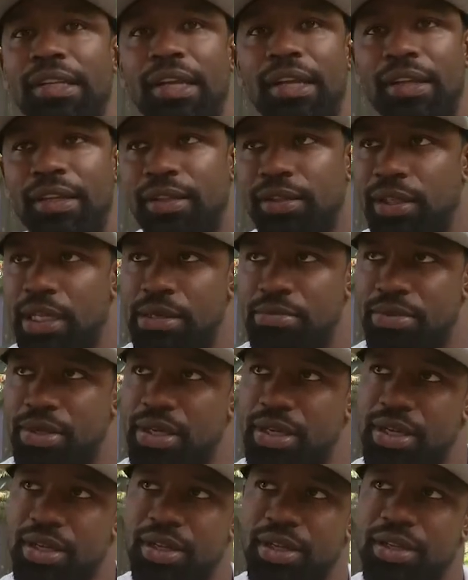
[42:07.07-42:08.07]
Like, you
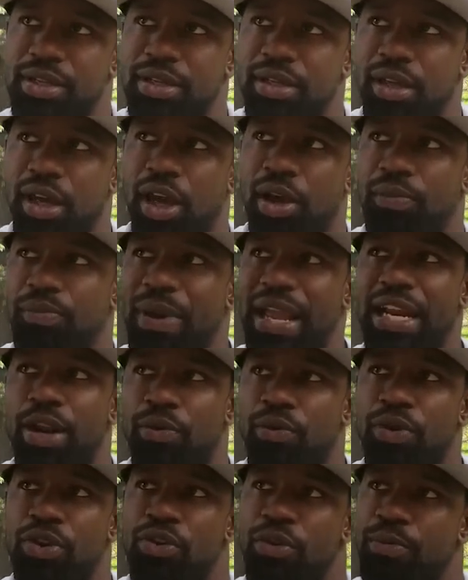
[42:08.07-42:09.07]
know, made a
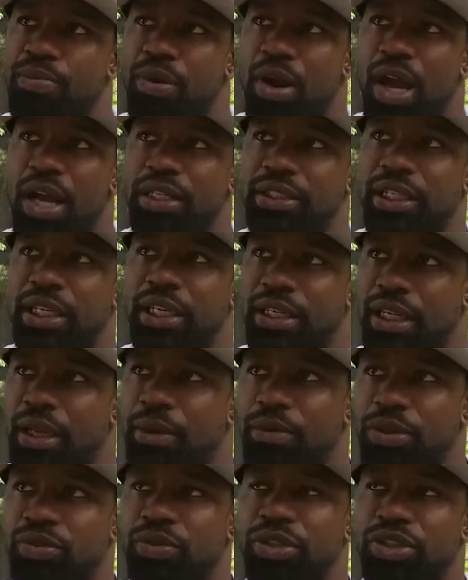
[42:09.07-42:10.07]
real project.
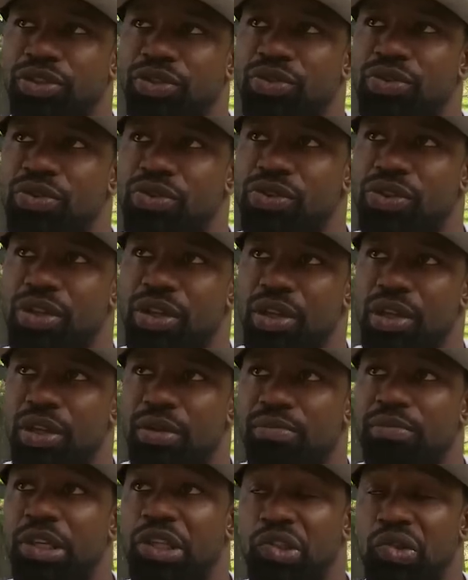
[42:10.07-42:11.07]
It was with Jules.
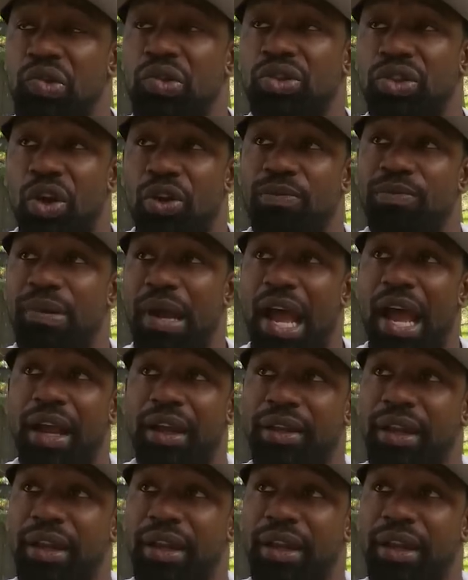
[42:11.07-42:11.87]
And Jules goes back.